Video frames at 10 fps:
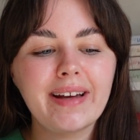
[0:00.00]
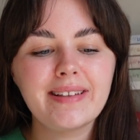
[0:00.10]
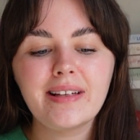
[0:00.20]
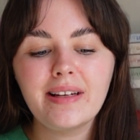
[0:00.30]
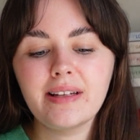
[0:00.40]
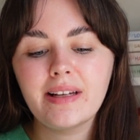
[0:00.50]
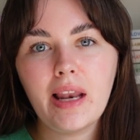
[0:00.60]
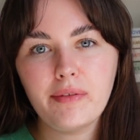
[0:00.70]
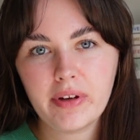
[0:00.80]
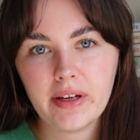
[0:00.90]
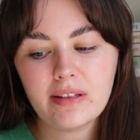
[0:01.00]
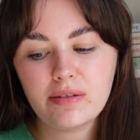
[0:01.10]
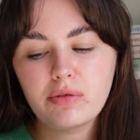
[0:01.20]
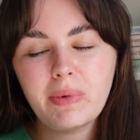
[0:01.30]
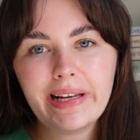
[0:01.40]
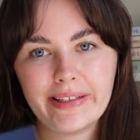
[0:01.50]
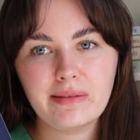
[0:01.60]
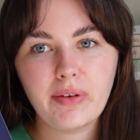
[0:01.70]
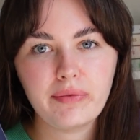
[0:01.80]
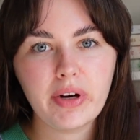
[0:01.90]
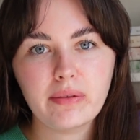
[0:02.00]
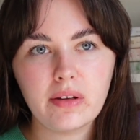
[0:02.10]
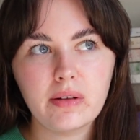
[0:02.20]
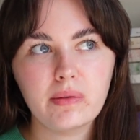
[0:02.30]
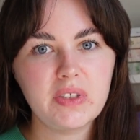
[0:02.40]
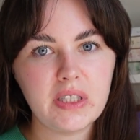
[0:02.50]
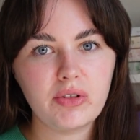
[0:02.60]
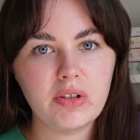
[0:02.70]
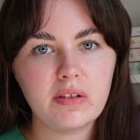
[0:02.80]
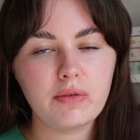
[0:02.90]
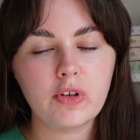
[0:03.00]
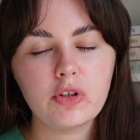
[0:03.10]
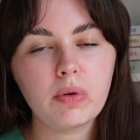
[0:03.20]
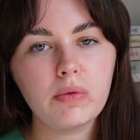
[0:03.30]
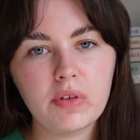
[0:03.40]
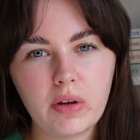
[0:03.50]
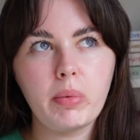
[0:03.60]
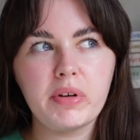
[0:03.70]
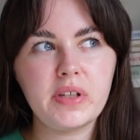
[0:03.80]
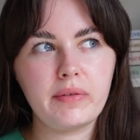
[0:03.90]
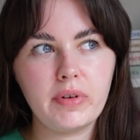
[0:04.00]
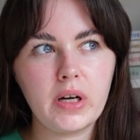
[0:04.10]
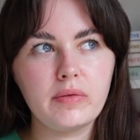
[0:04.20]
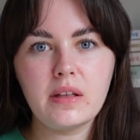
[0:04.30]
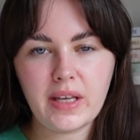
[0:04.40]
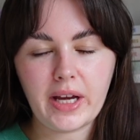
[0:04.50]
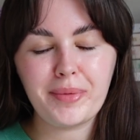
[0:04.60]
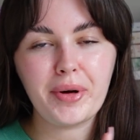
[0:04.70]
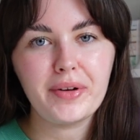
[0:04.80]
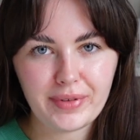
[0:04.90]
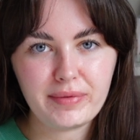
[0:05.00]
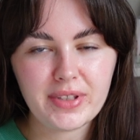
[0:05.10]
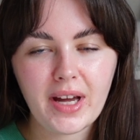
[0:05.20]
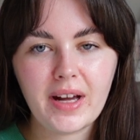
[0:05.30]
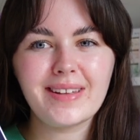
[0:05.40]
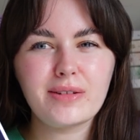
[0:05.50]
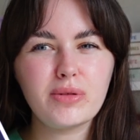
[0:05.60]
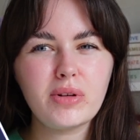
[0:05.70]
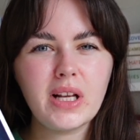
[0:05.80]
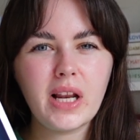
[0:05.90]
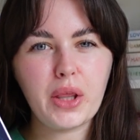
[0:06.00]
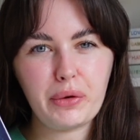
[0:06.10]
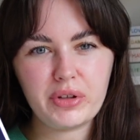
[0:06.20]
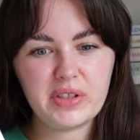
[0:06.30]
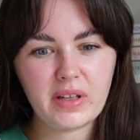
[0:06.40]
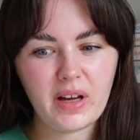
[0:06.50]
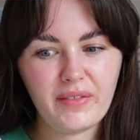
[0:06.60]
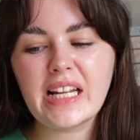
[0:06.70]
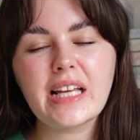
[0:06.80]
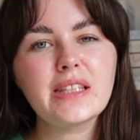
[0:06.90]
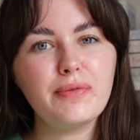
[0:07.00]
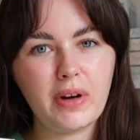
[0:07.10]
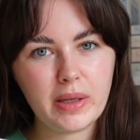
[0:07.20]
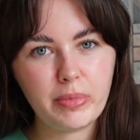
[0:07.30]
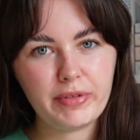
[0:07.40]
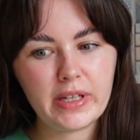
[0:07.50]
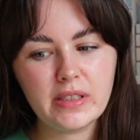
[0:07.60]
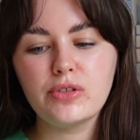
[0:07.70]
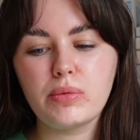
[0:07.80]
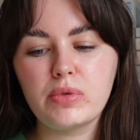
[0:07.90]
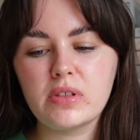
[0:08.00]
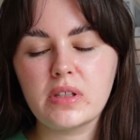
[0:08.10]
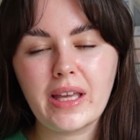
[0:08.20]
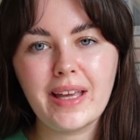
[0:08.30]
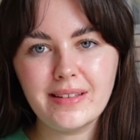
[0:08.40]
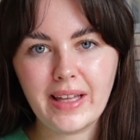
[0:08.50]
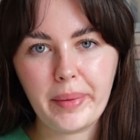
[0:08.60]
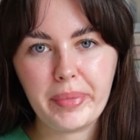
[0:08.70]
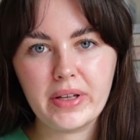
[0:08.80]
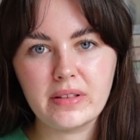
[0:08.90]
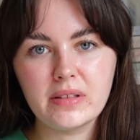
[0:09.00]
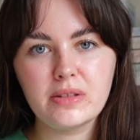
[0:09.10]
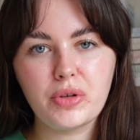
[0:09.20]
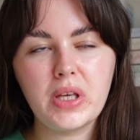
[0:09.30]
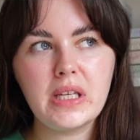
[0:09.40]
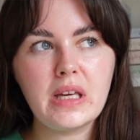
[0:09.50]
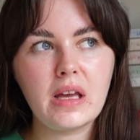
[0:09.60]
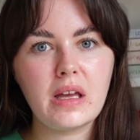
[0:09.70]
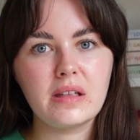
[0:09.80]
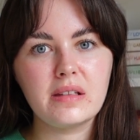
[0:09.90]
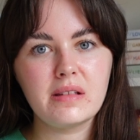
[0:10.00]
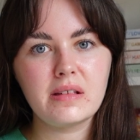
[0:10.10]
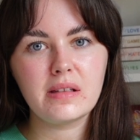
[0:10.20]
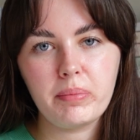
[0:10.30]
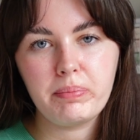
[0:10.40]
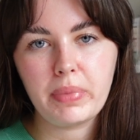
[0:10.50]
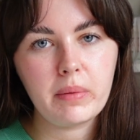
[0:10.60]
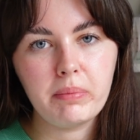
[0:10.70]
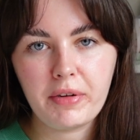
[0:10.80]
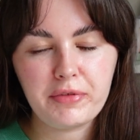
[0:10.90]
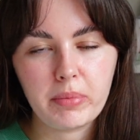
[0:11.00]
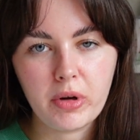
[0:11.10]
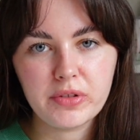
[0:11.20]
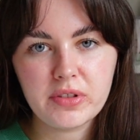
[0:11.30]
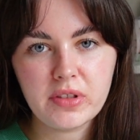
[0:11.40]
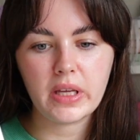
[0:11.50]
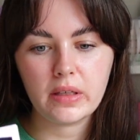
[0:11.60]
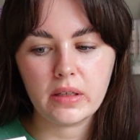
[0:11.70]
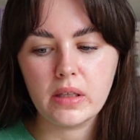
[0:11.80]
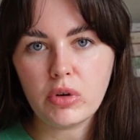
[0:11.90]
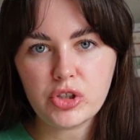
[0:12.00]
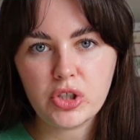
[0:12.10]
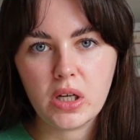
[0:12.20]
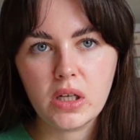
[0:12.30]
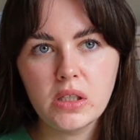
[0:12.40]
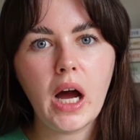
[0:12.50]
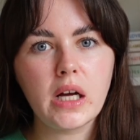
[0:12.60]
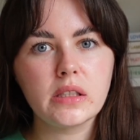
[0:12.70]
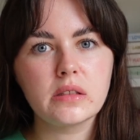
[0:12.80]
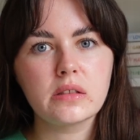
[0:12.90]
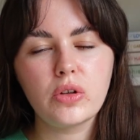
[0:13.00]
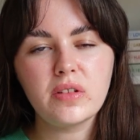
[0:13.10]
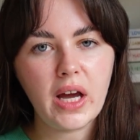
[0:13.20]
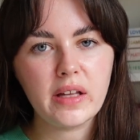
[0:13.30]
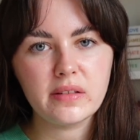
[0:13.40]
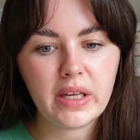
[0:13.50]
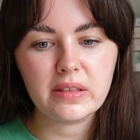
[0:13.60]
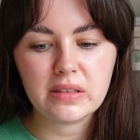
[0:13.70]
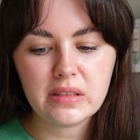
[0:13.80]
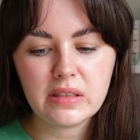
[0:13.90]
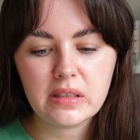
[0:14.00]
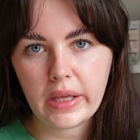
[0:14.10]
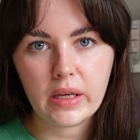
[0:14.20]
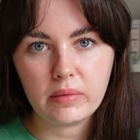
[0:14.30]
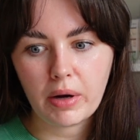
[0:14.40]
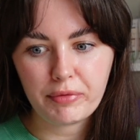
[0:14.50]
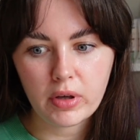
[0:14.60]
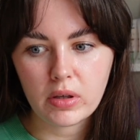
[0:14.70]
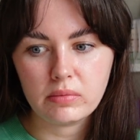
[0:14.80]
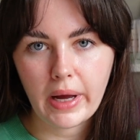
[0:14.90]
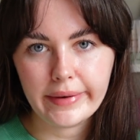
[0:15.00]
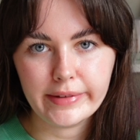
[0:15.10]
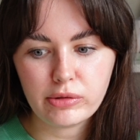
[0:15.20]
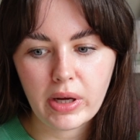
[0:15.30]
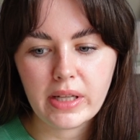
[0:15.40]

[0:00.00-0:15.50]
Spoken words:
I didn't love it. This was my least favourite of the series. The first book was like 4.75, the second book 5-star. This was only like a 3-star. I didn't like the vibe of it. So it was a kidnapping. So he is a big mafia boss in Russia and her dad is a mafia man as well.